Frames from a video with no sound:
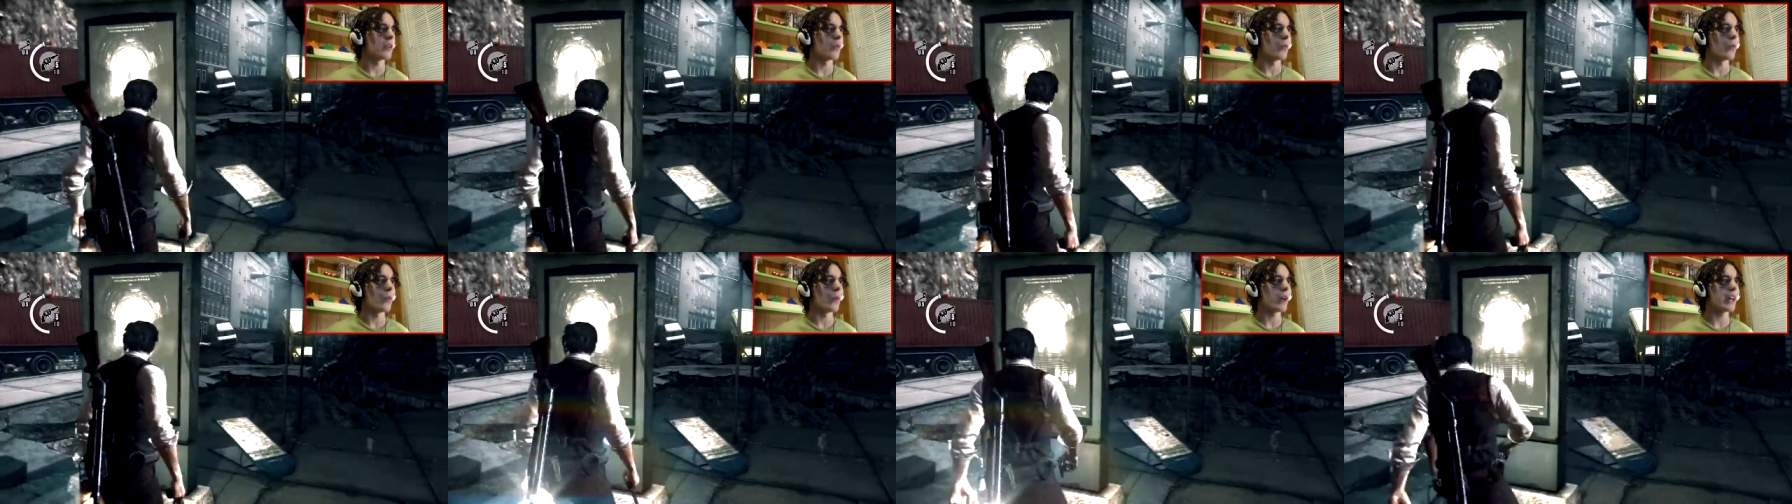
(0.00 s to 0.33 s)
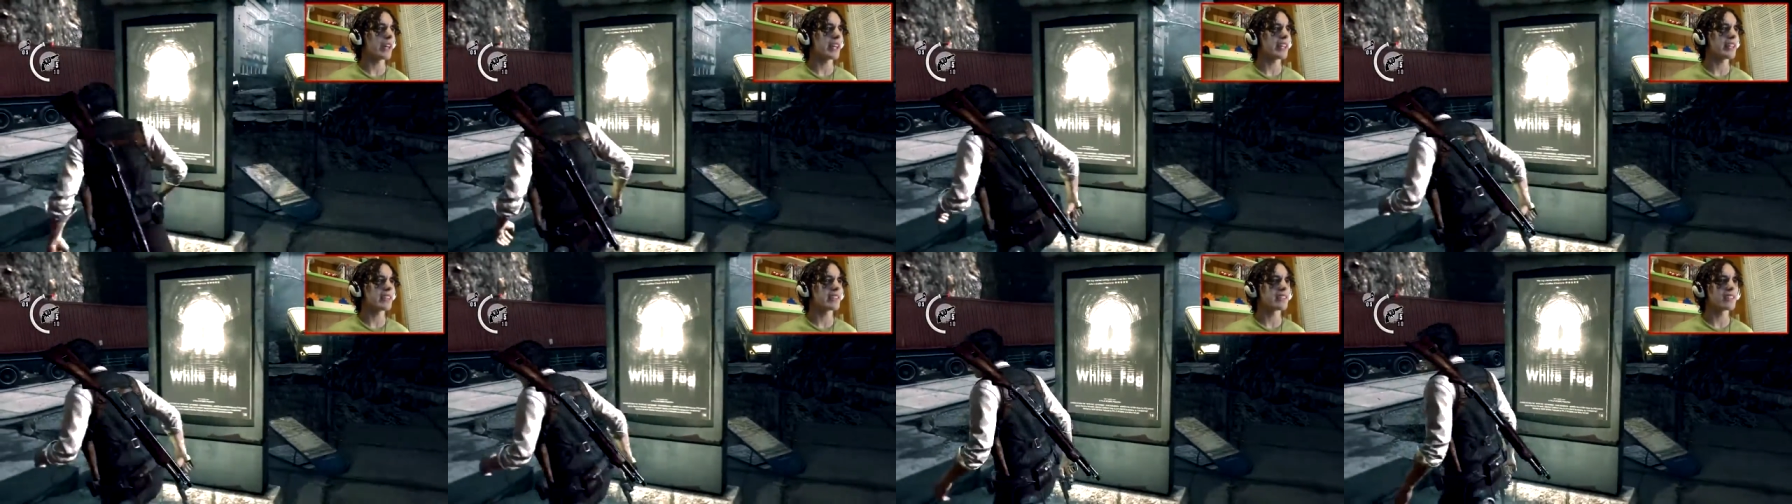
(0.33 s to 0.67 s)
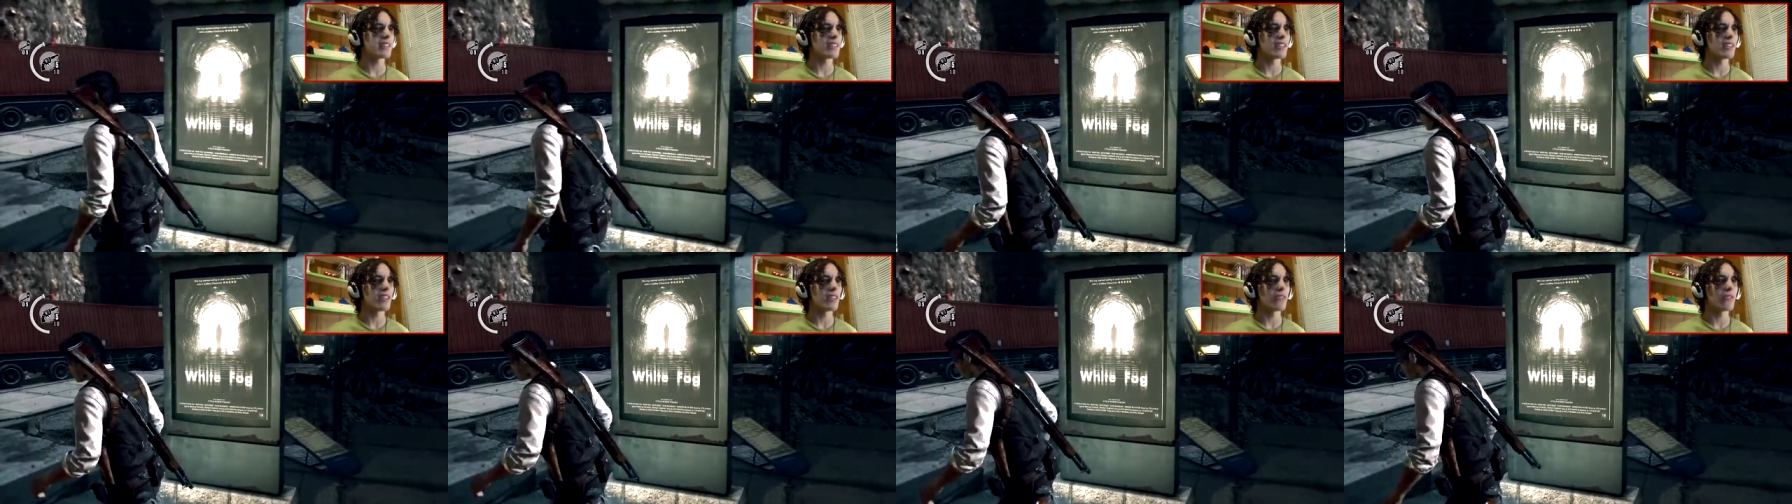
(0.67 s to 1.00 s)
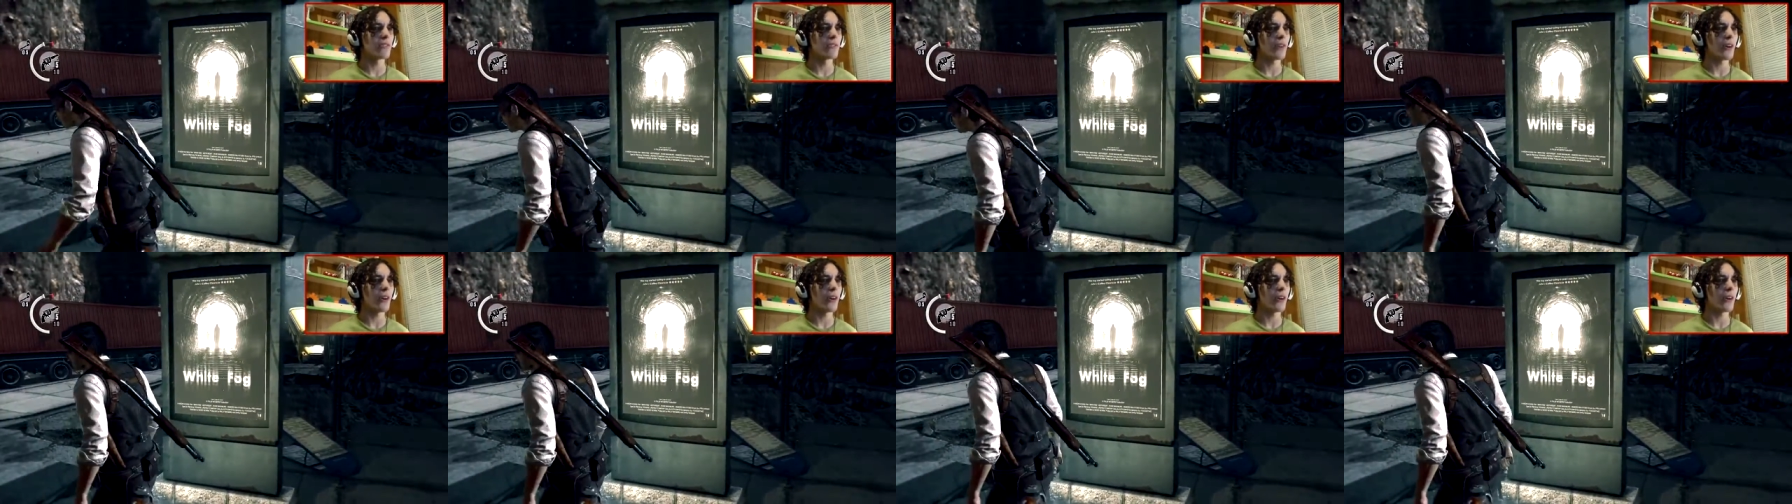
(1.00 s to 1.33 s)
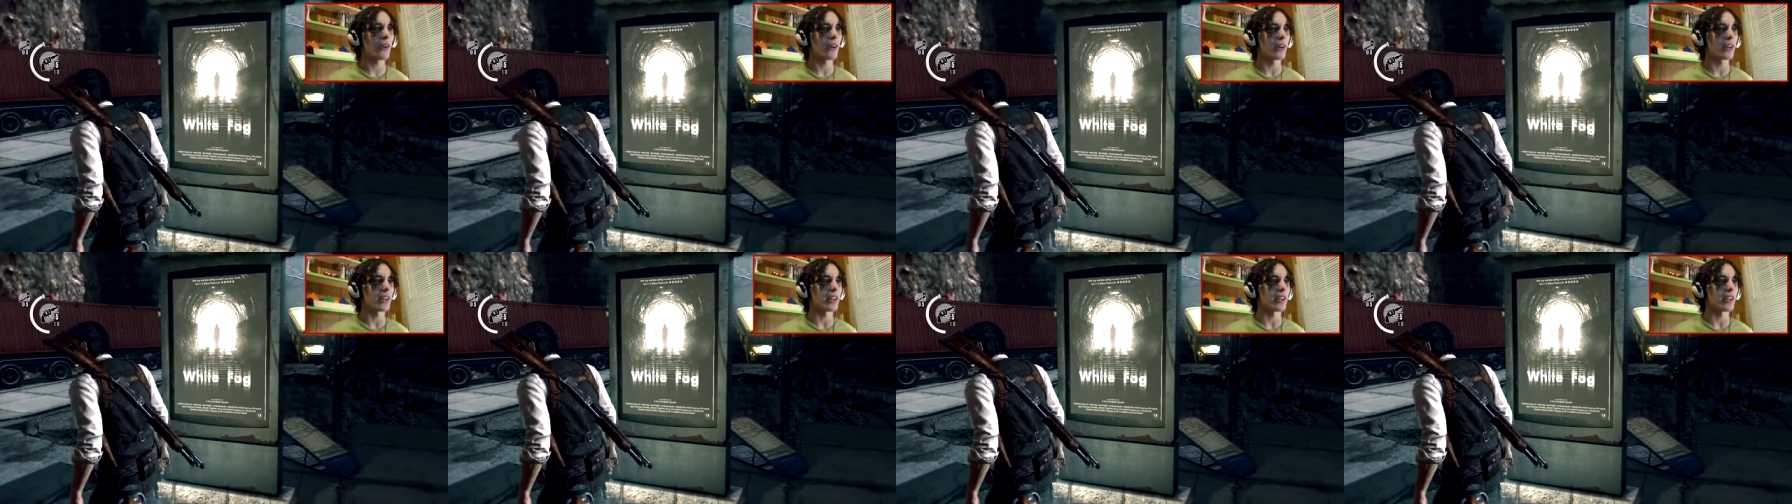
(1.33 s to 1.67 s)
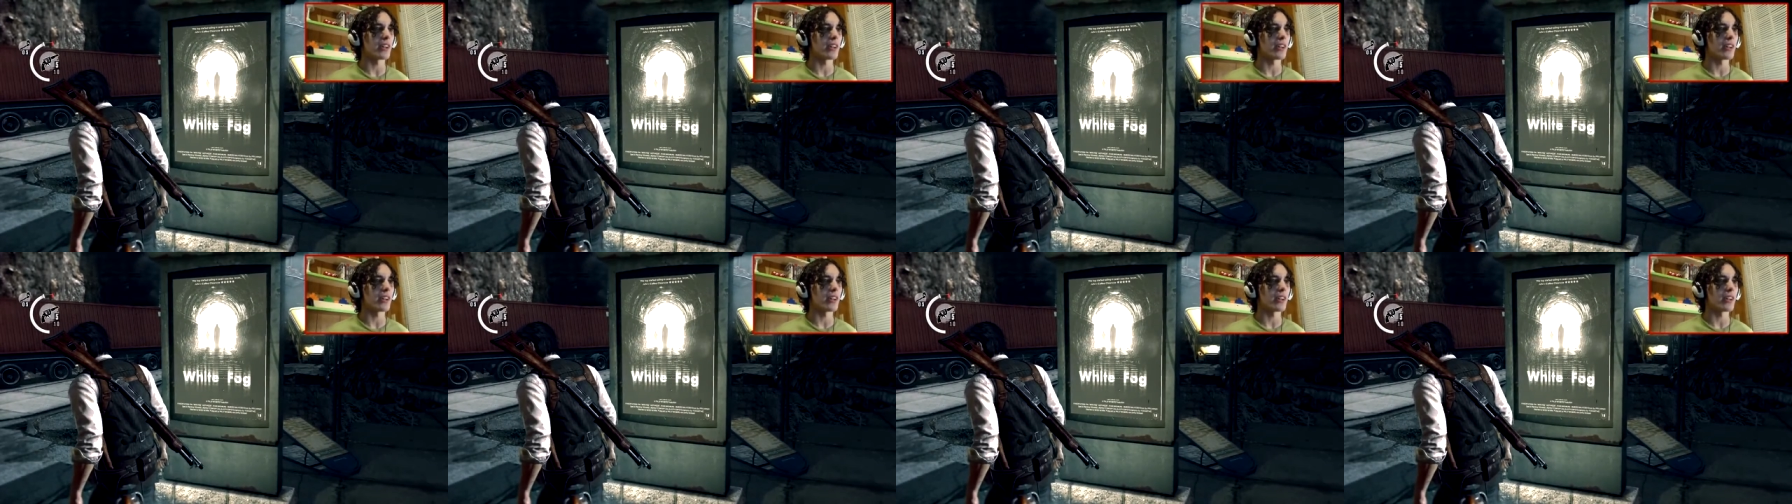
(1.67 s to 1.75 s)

White Fog.